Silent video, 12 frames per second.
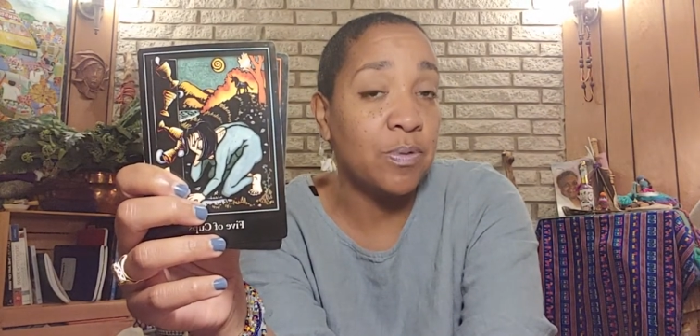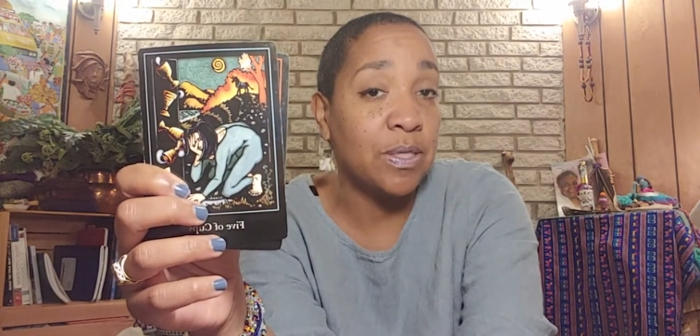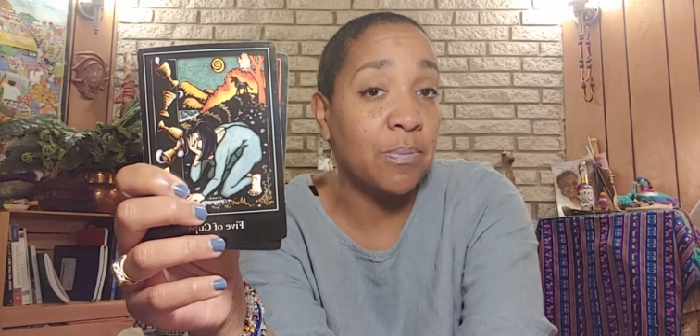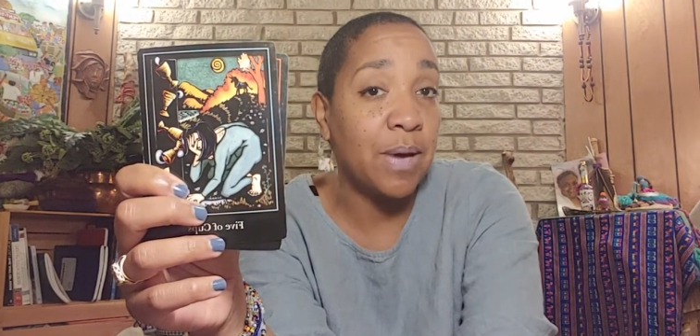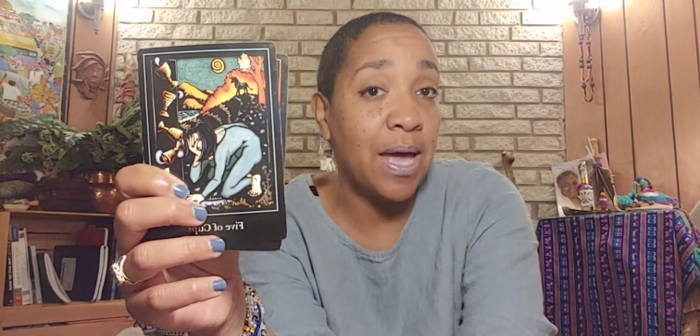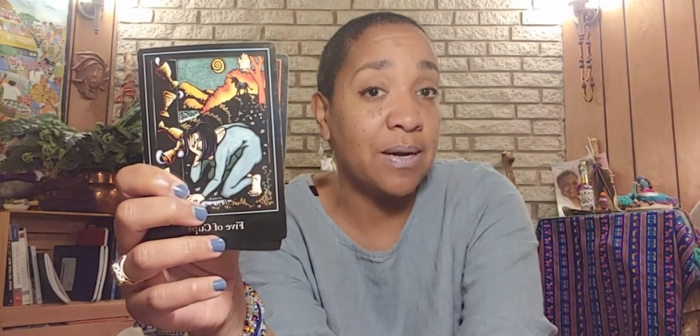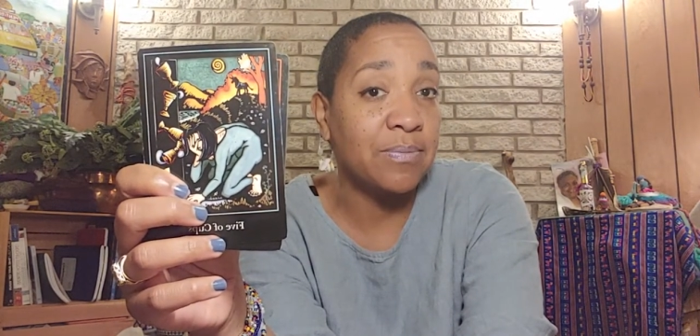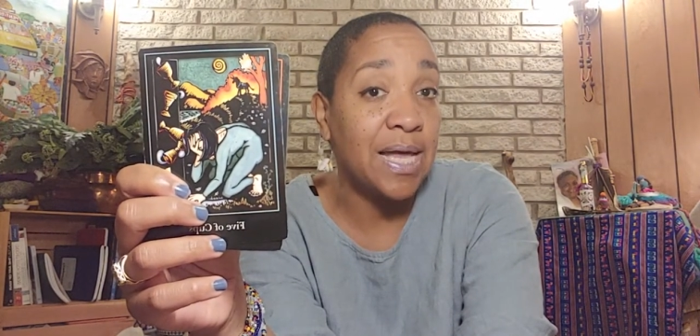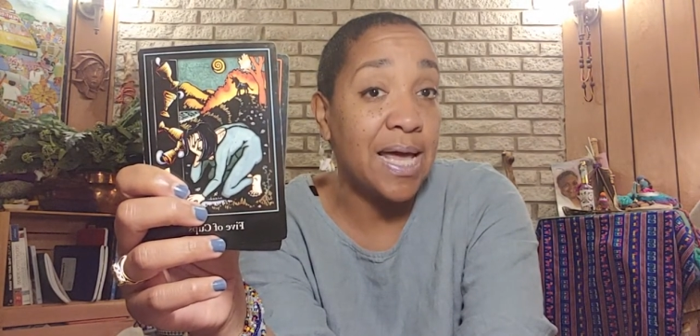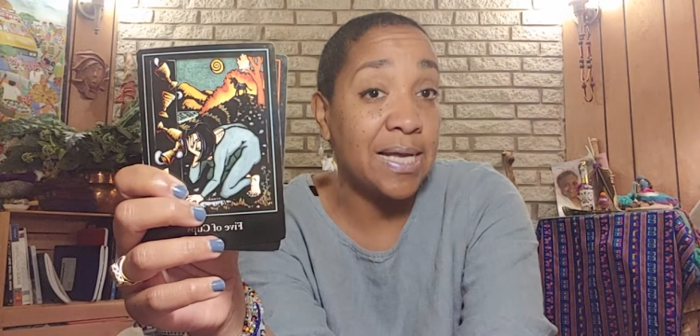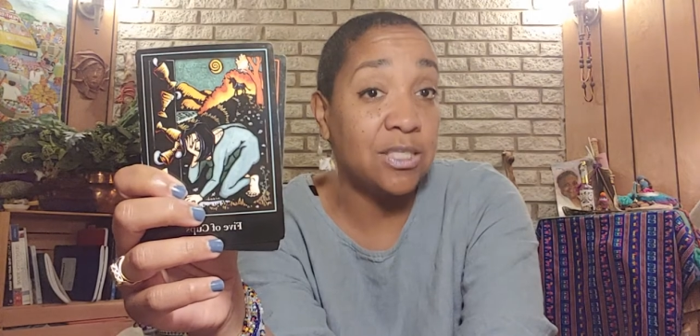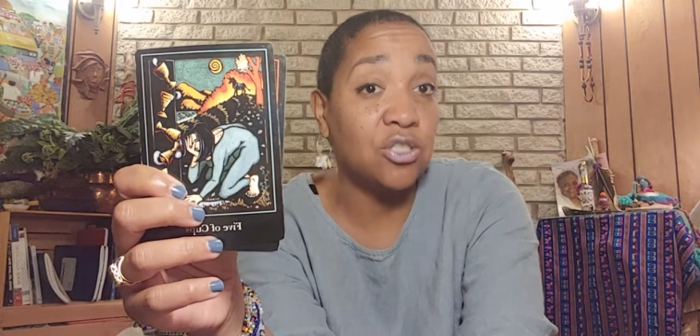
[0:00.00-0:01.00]
but the bottom
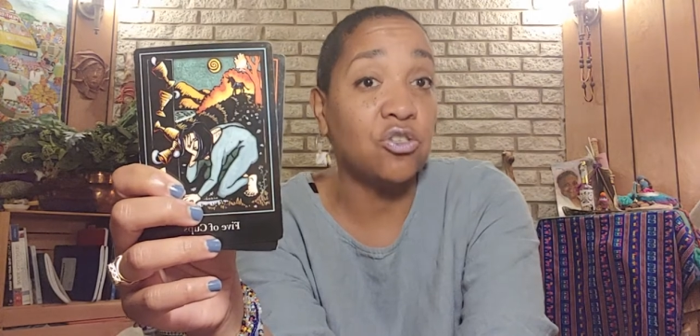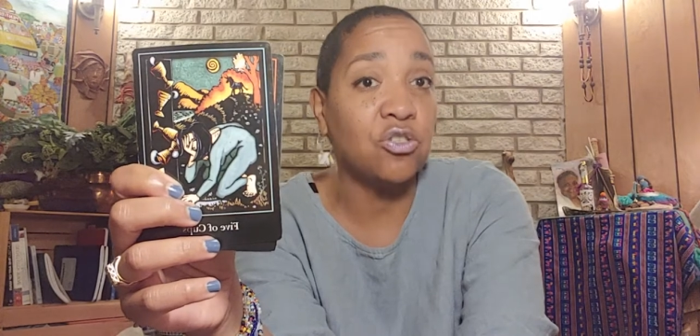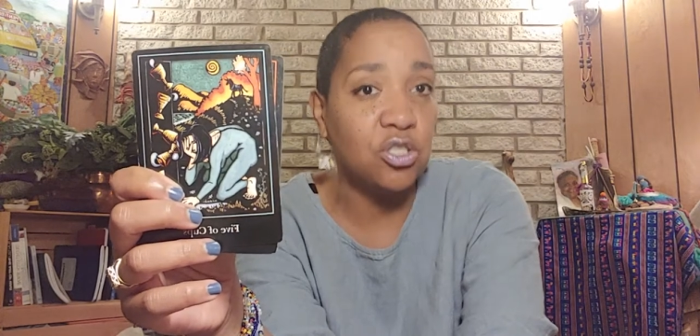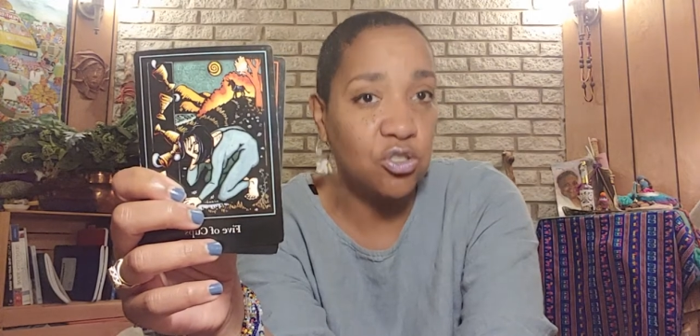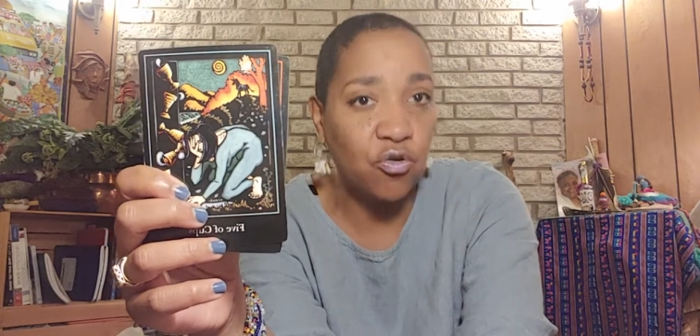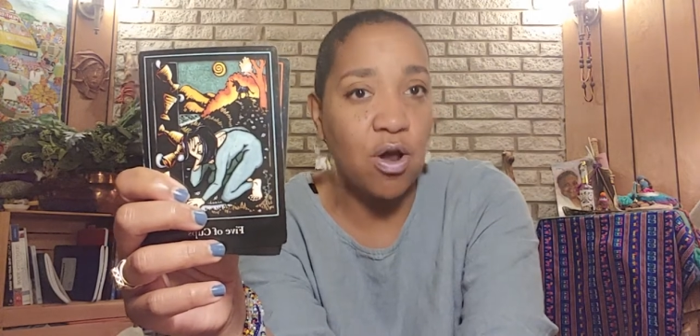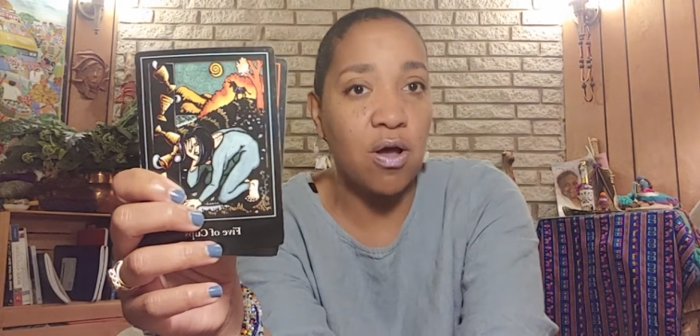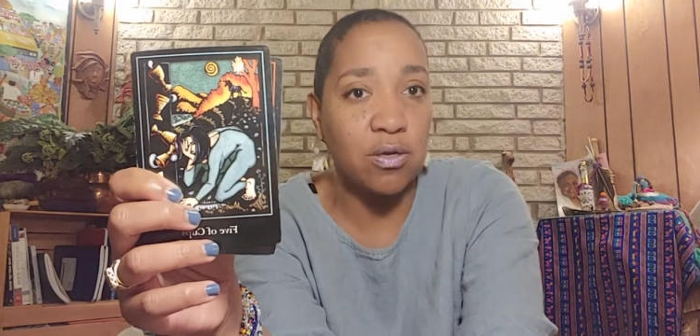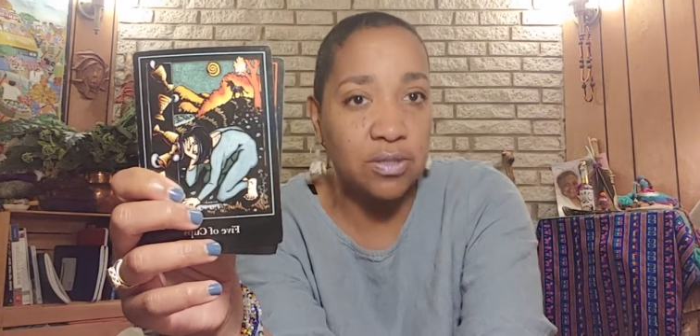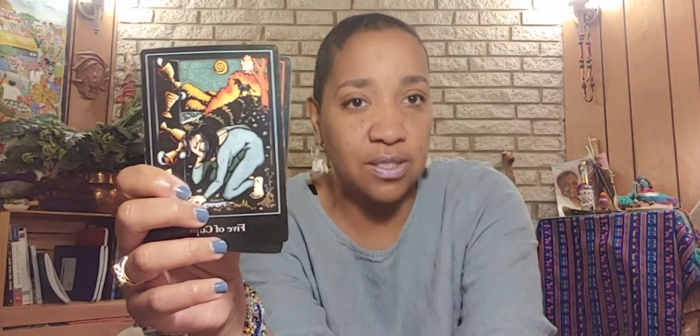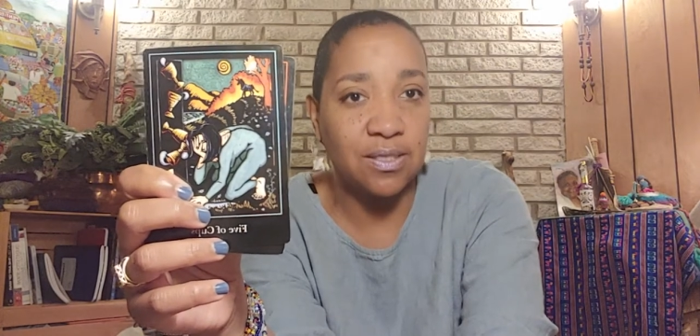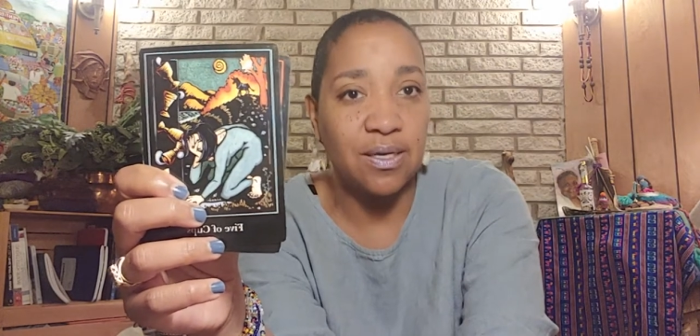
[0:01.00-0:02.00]
line is you're
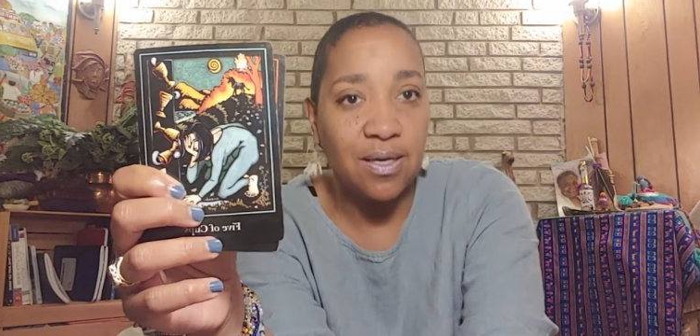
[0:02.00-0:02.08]
distraught.